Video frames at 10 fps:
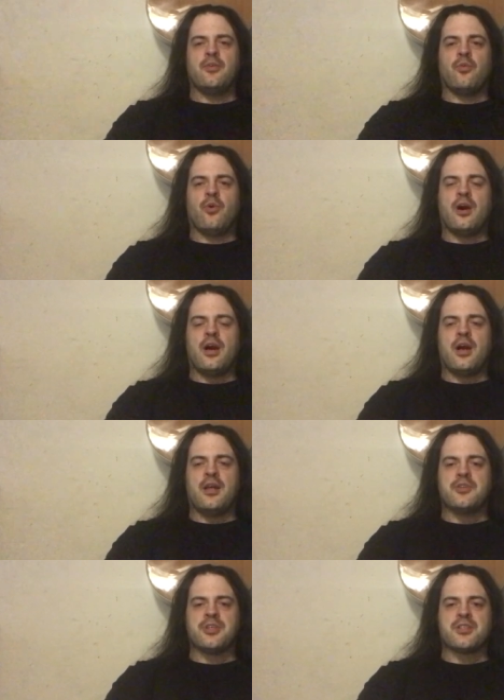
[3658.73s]

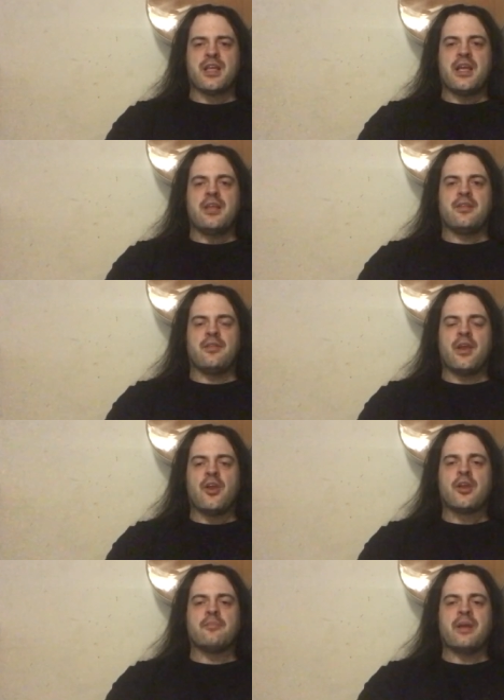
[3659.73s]
uh, just like
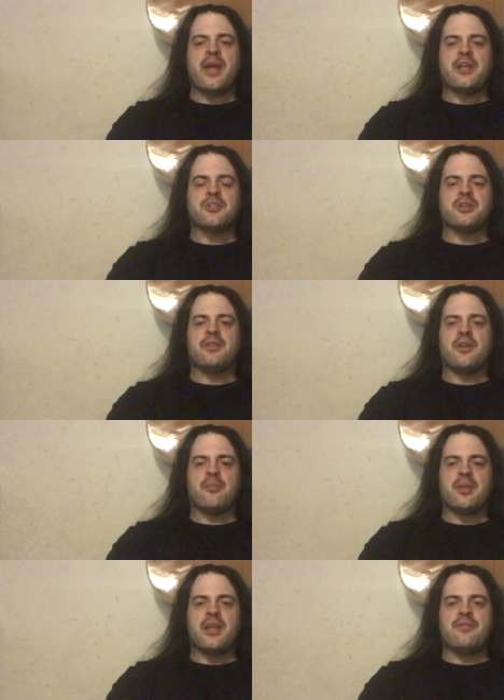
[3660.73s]
their compassion and their
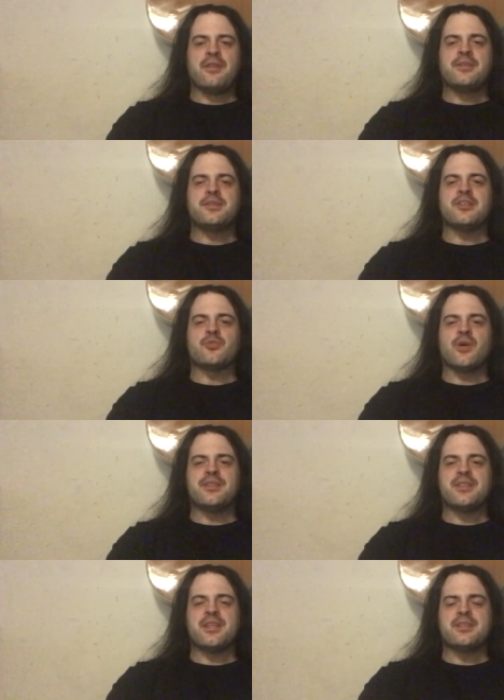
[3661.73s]
benevolence is
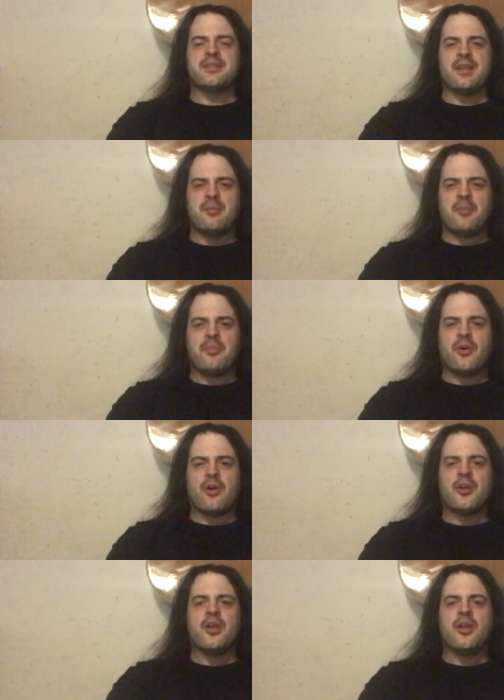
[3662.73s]
what sets them apart